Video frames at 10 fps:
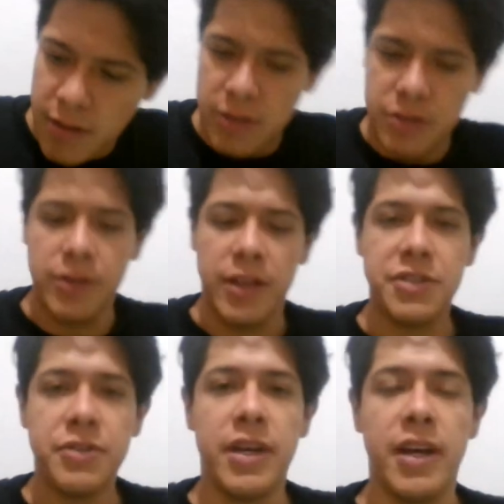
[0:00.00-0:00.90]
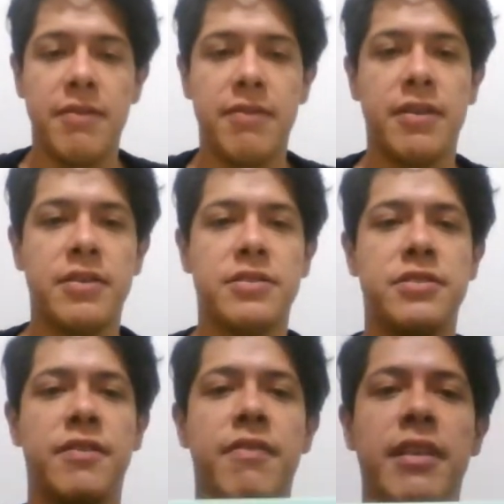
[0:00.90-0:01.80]
so that you have
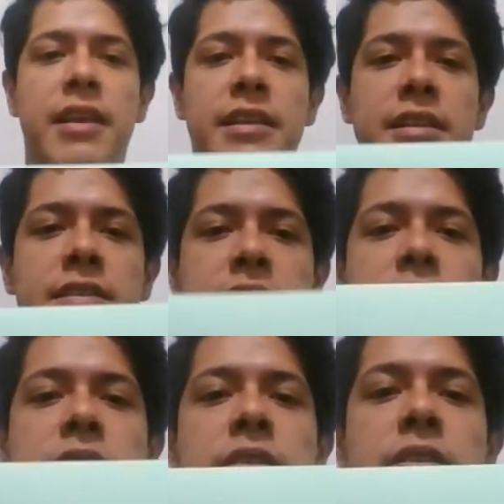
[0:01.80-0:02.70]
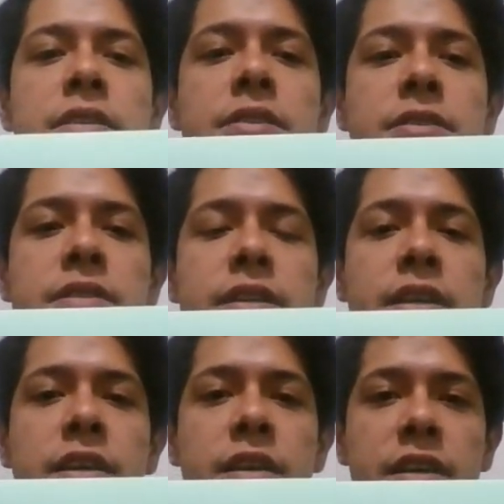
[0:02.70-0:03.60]
something like this. You see,
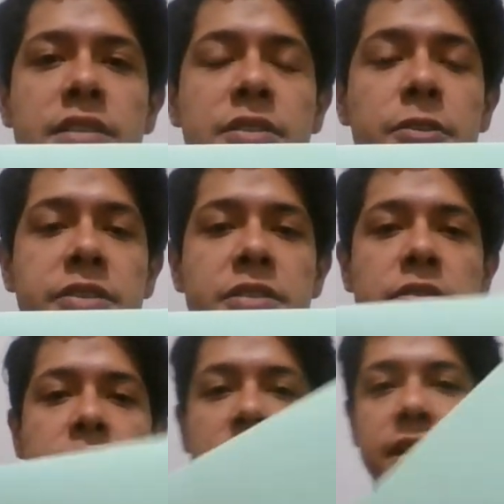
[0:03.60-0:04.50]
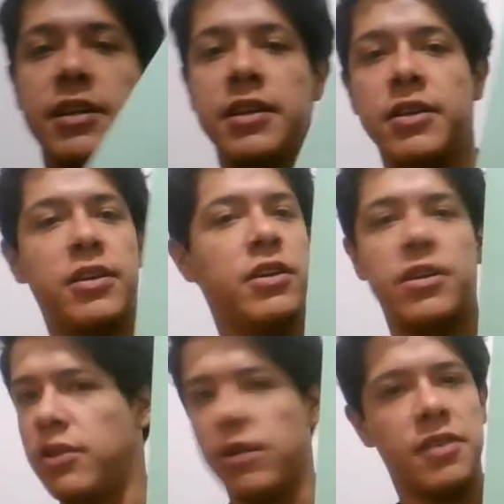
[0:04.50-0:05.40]
it's horizontally,
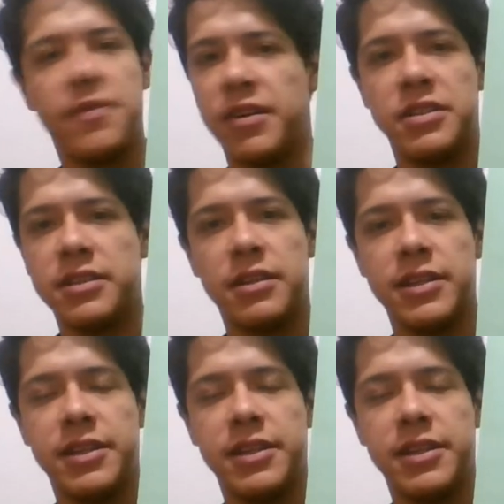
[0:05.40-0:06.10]
not vertically,